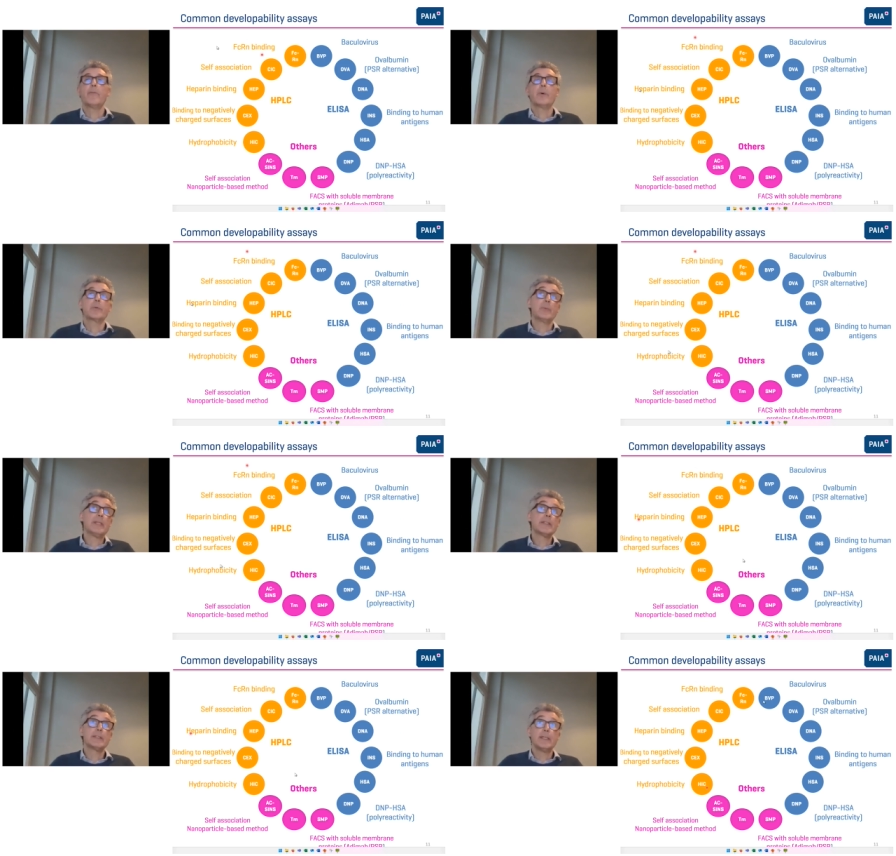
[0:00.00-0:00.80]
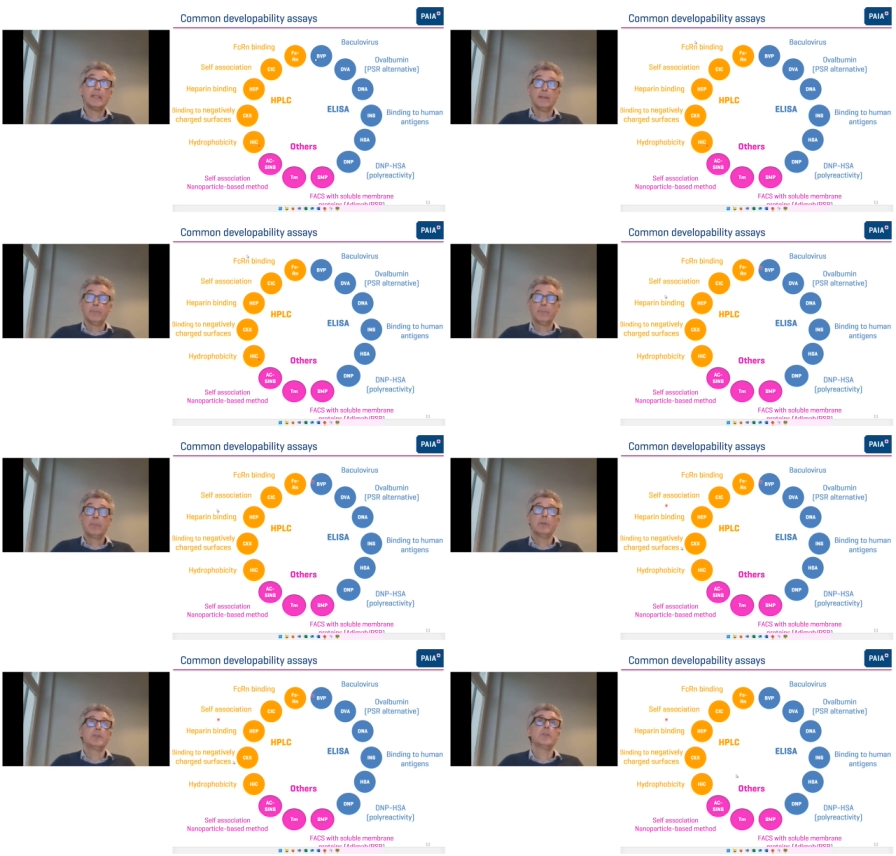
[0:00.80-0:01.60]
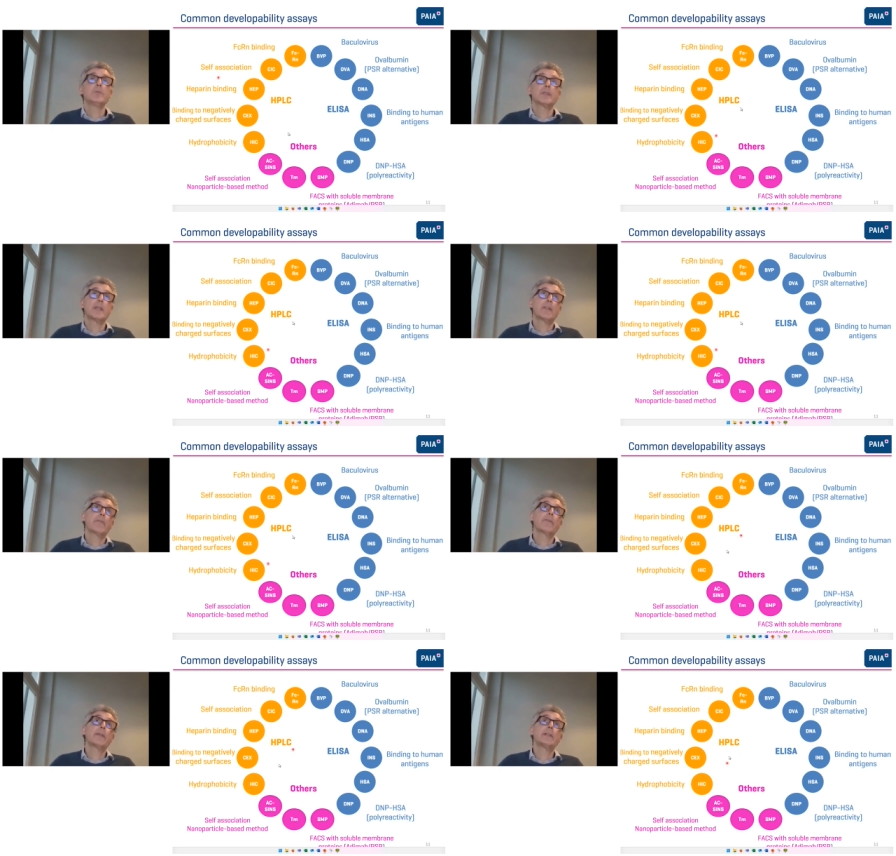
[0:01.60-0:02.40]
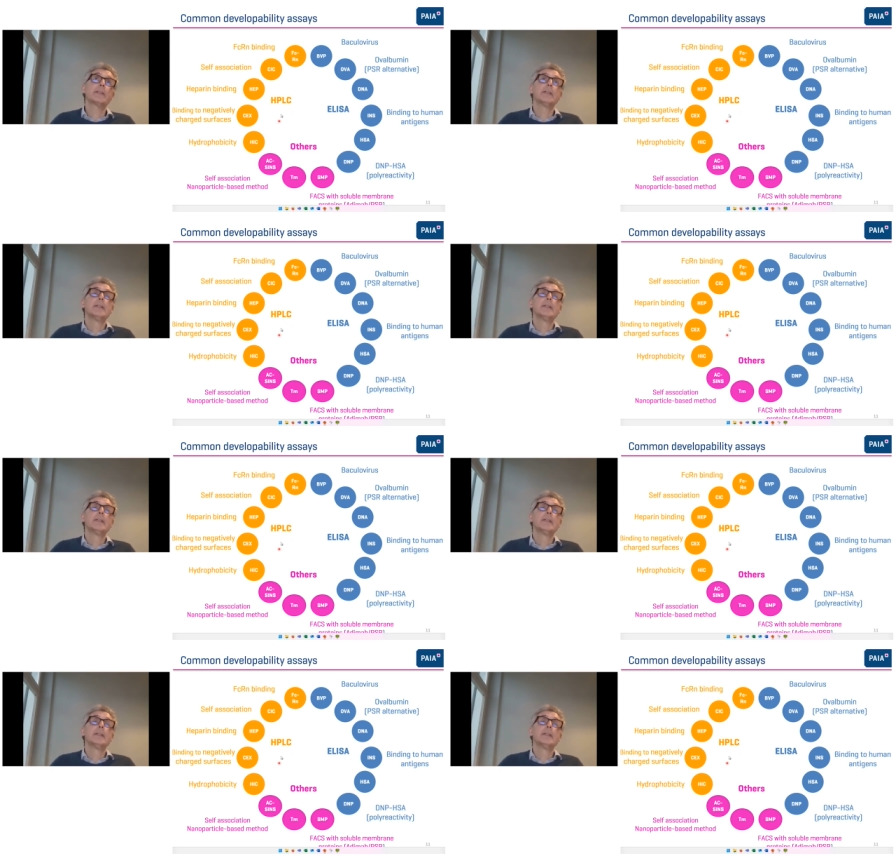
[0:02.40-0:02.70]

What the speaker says: what we see people using in the field.